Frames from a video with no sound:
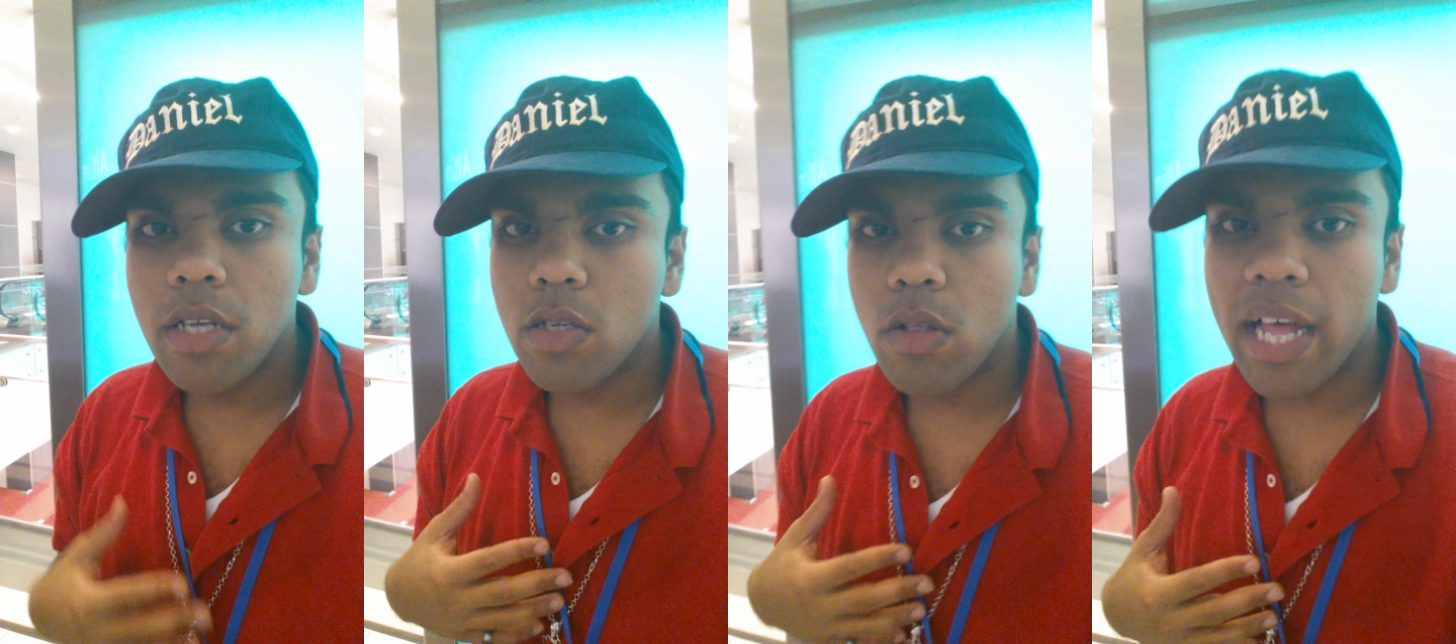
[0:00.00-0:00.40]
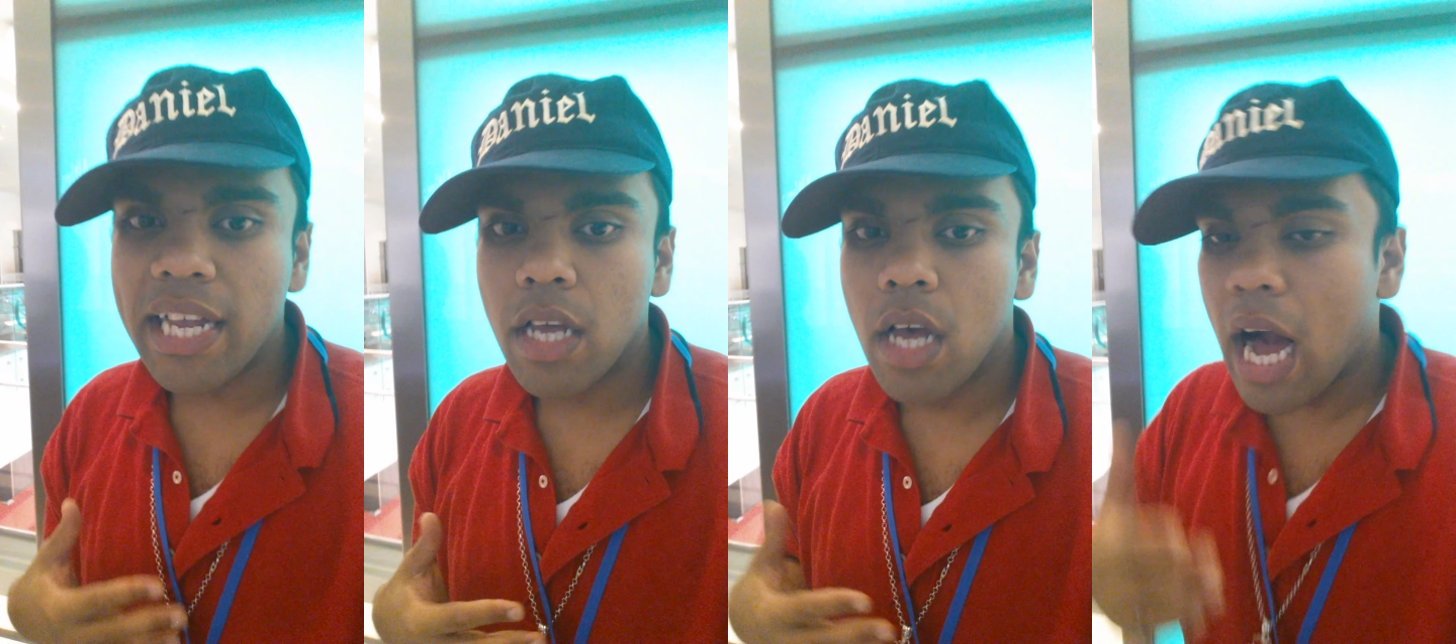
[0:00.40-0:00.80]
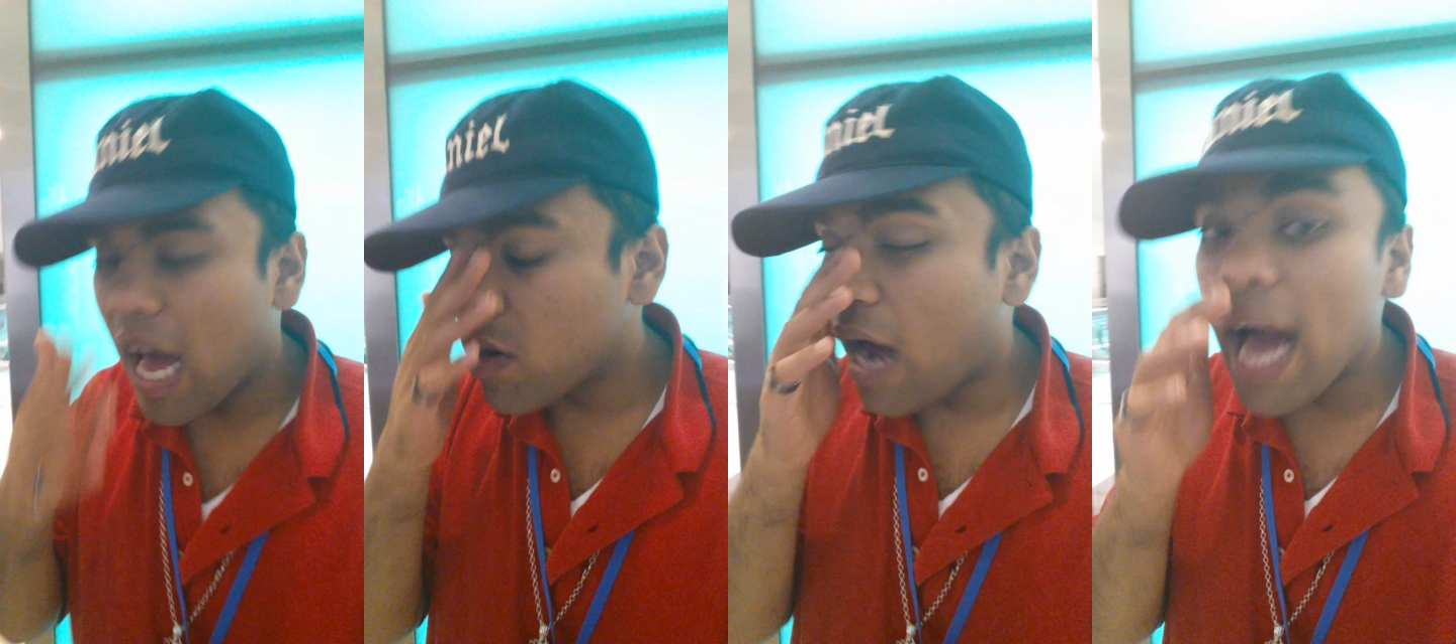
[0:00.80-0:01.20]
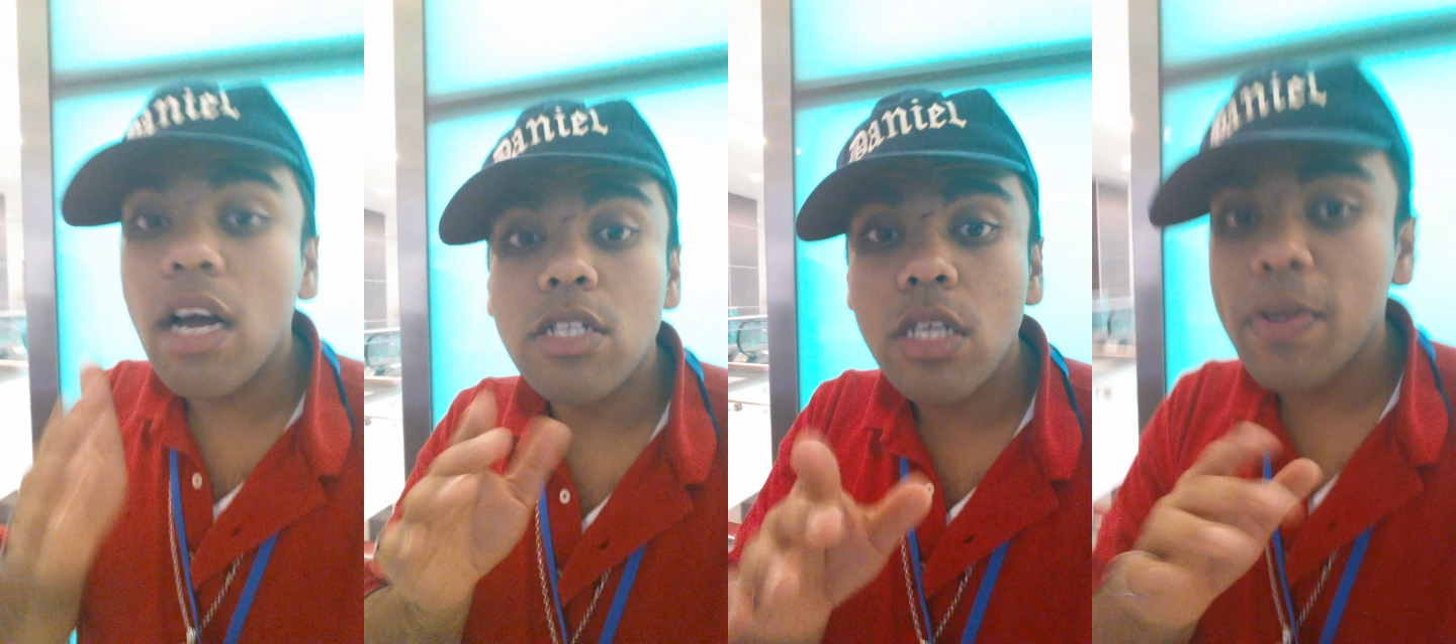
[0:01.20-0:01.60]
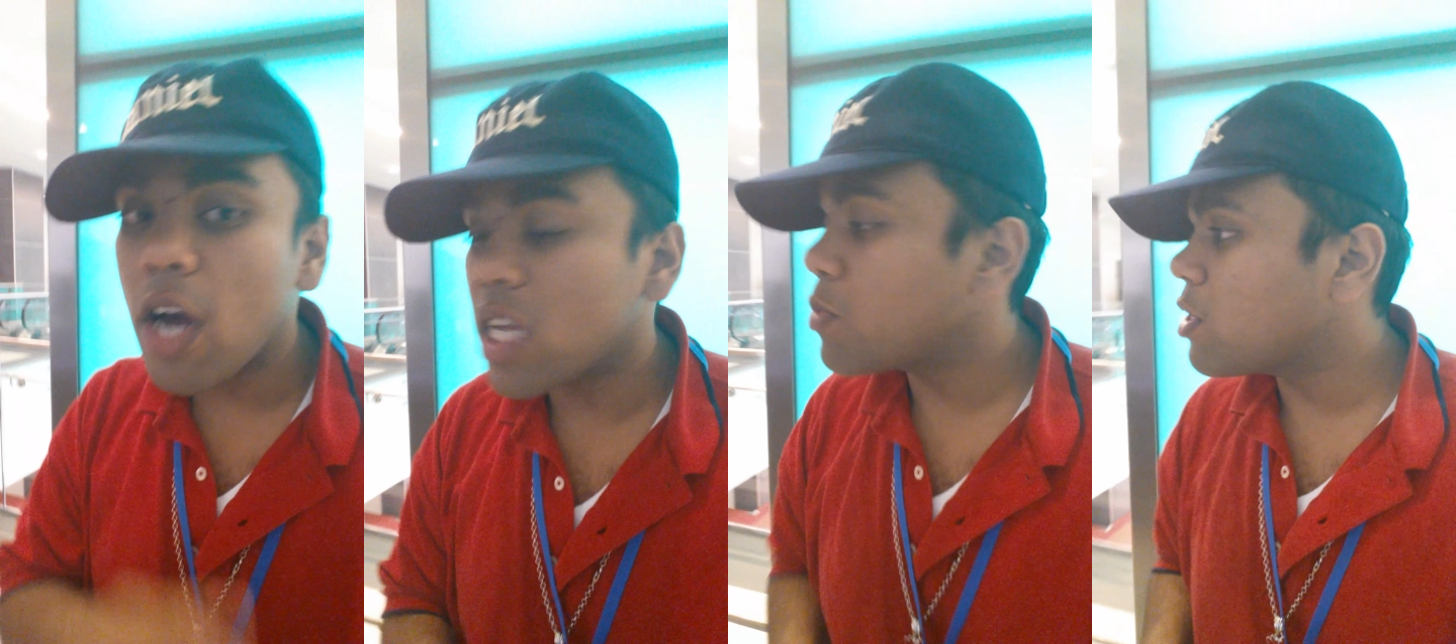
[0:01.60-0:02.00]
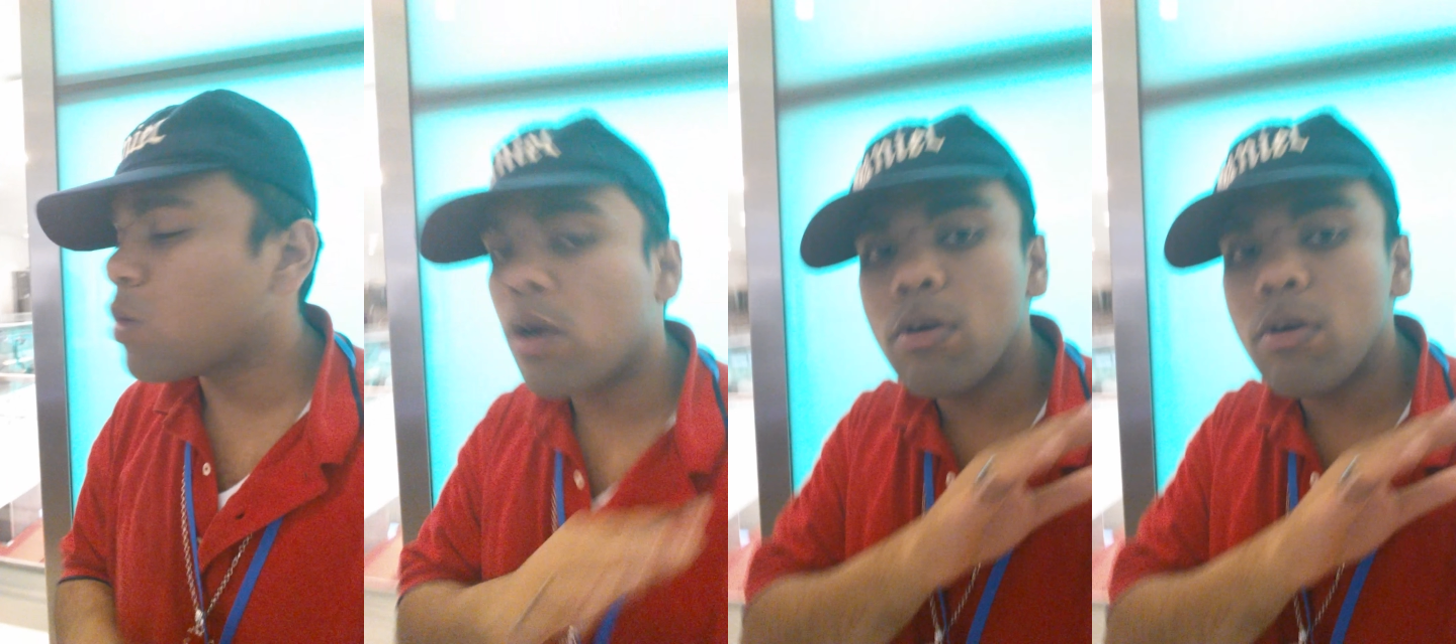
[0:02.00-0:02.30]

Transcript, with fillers: So like, I don't. I, to be honest with you,